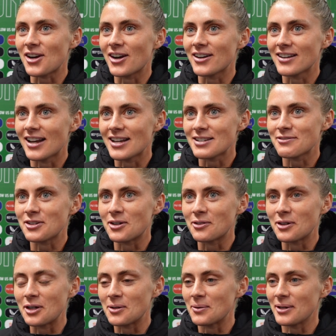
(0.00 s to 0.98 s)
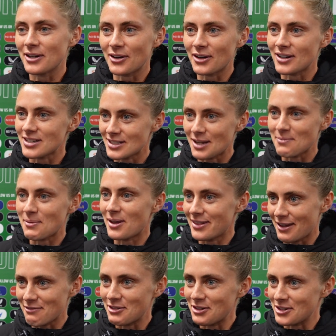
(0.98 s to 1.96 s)
hard not to feel real when you're going to step on
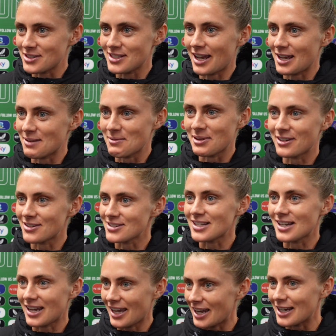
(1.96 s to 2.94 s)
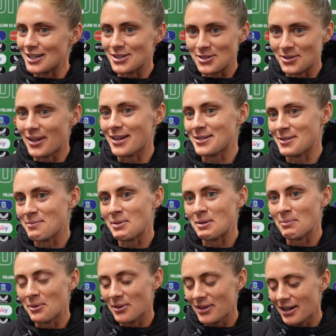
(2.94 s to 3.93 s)
that first game and there's 82,000
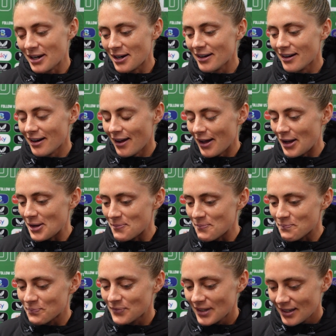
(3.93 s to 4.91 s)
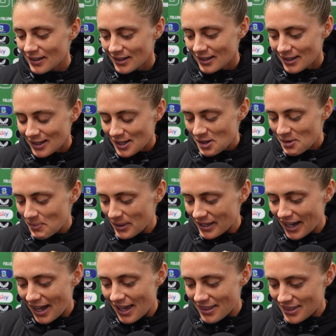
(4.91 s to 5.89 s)
people there. But
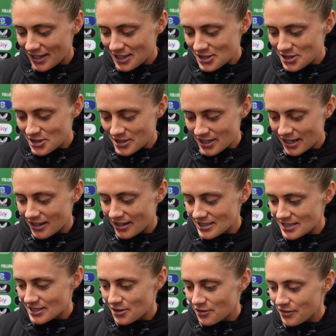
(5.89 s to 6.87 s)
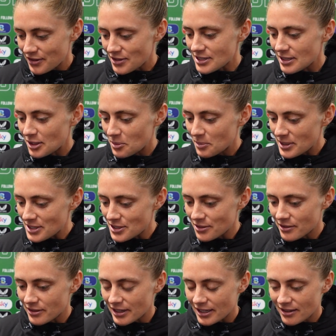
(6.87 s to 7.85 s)
yeah, I think it's just still feels a little bit
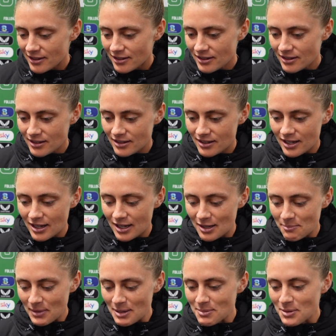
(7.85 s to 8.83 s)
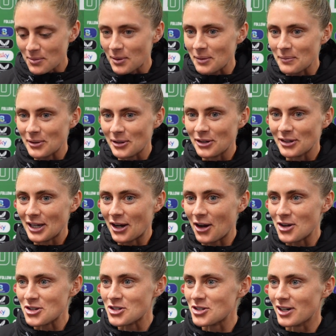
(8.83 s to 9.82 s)
surreal, maybe when we're in
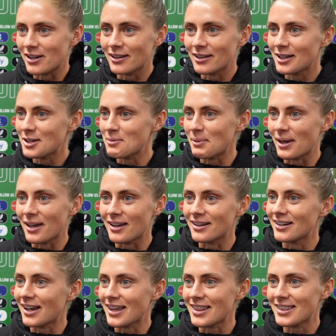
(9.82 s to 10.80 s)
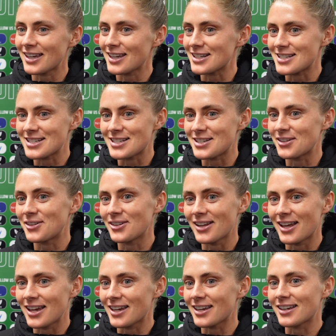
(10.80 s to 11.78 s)
Australia, but I think it's still
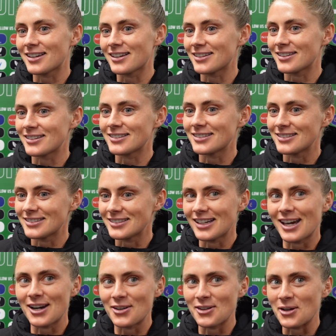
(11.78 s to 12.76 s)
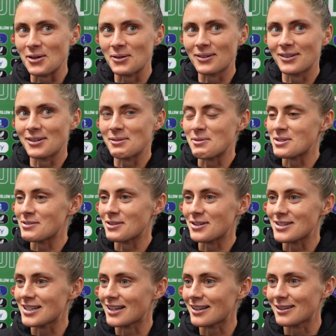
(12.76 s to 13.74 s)
I don't know, almost
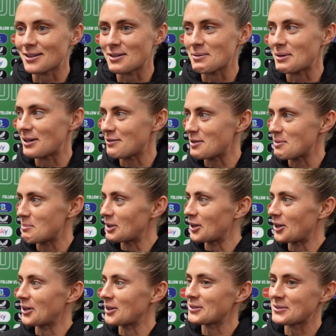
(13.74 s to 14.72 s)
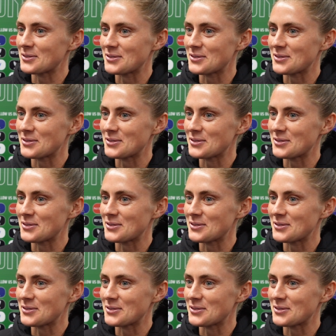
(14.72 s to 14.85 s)
feels a little bit of a blur.